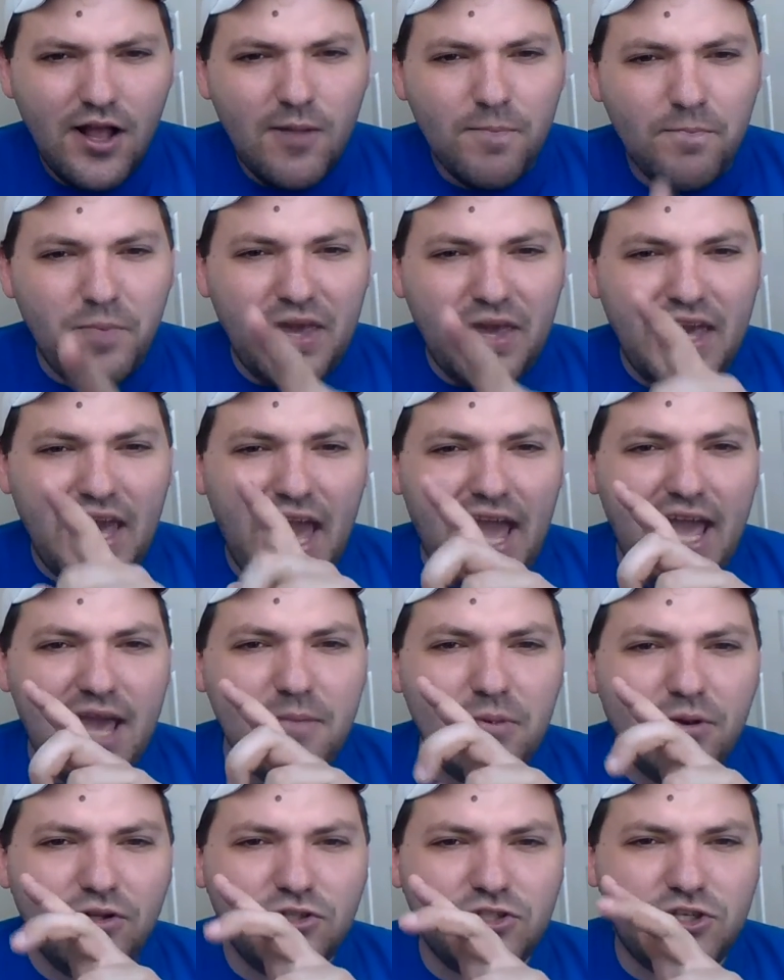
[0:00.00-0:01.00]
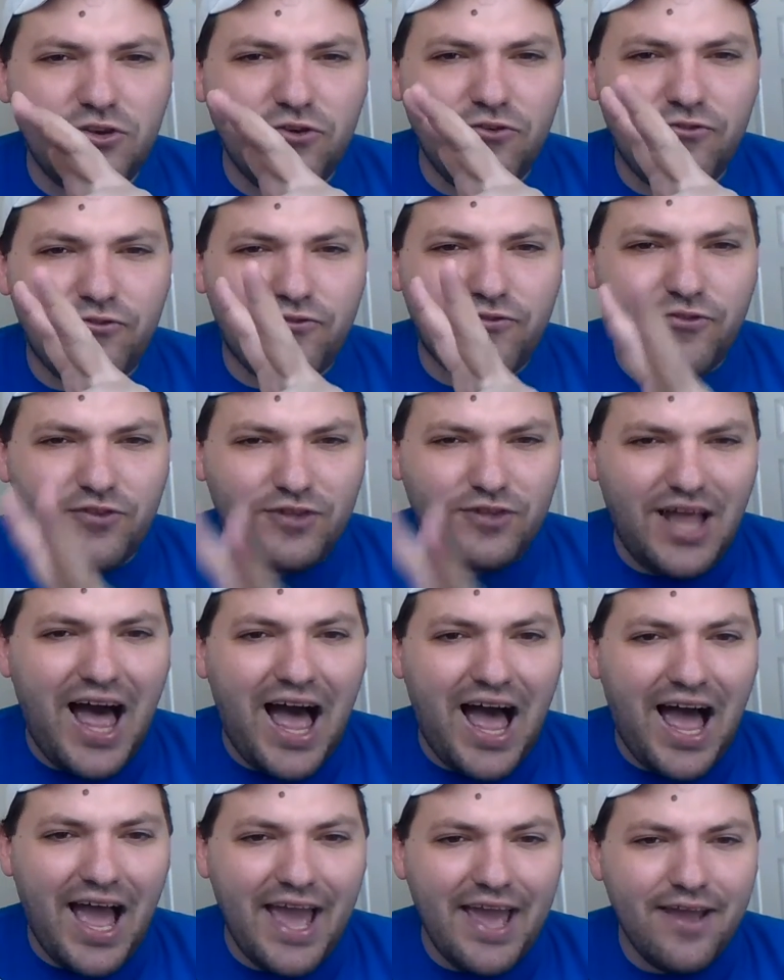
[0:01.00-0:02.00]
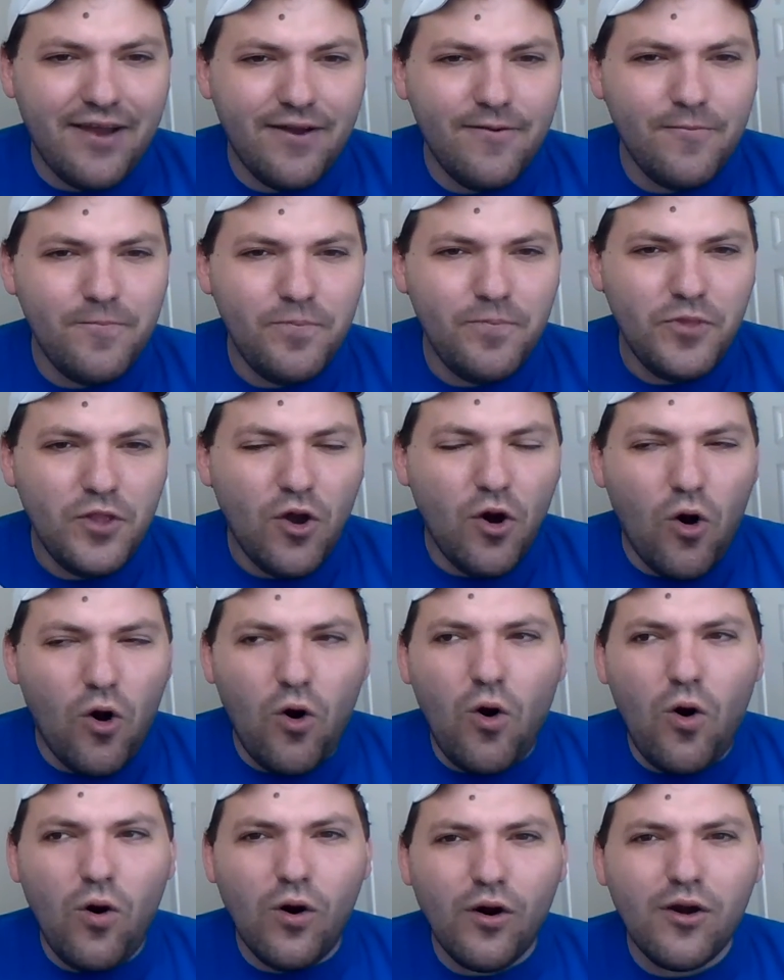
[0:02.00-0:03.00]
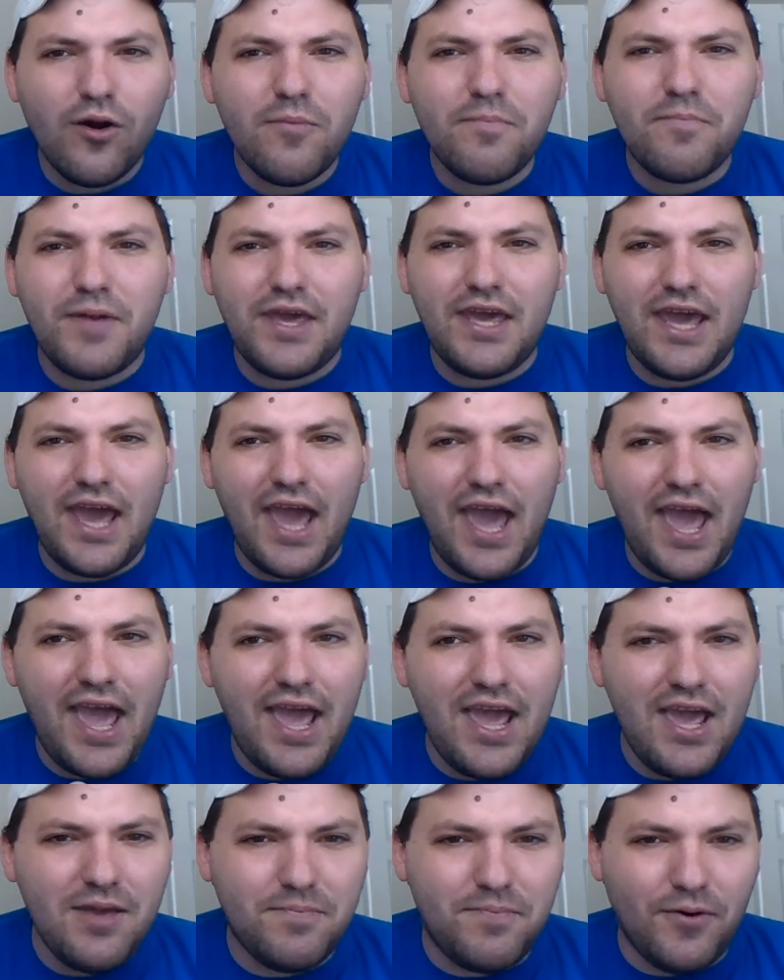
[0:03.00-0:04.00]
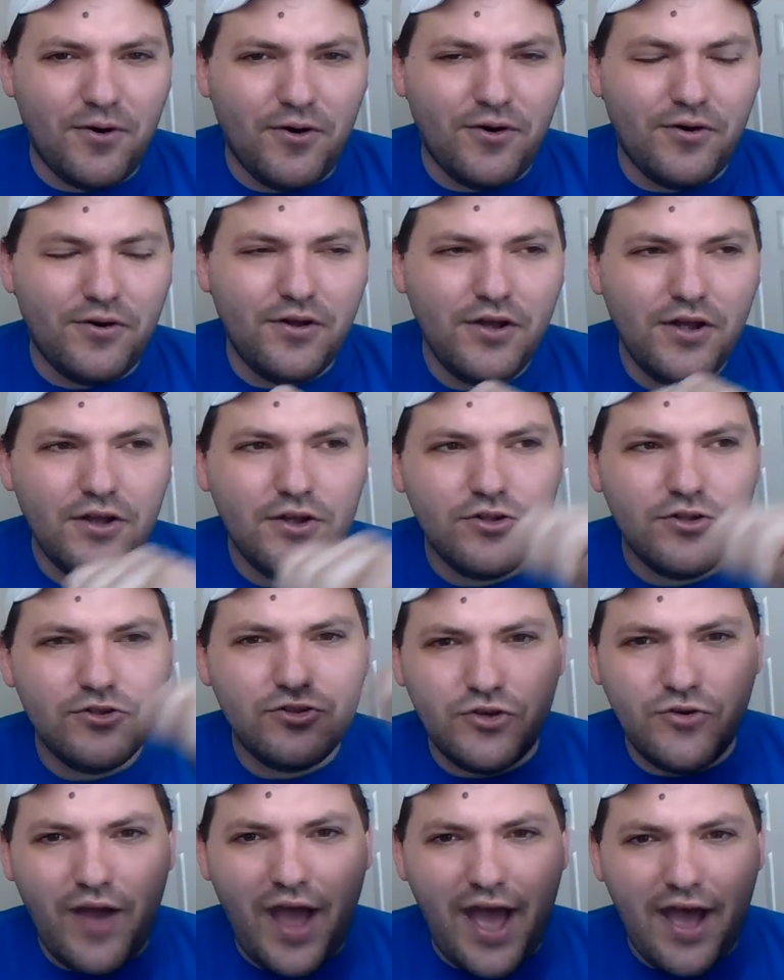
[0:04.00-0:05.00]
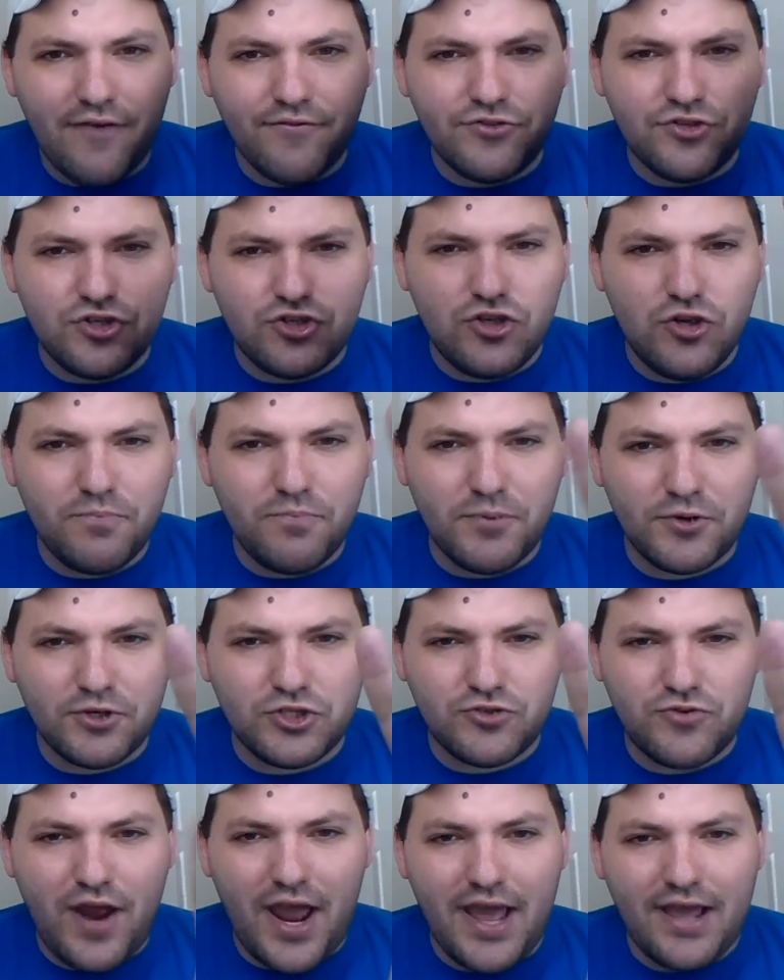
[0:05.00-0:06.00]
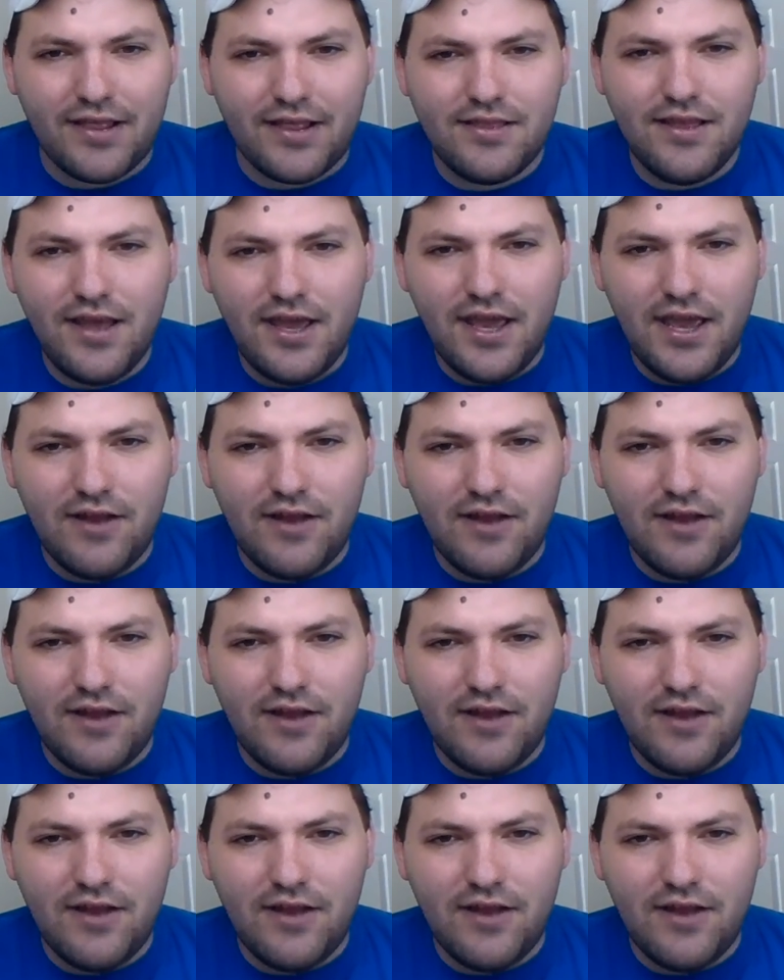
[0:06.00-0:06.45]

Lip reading: be able to fly, or be able to have super strength?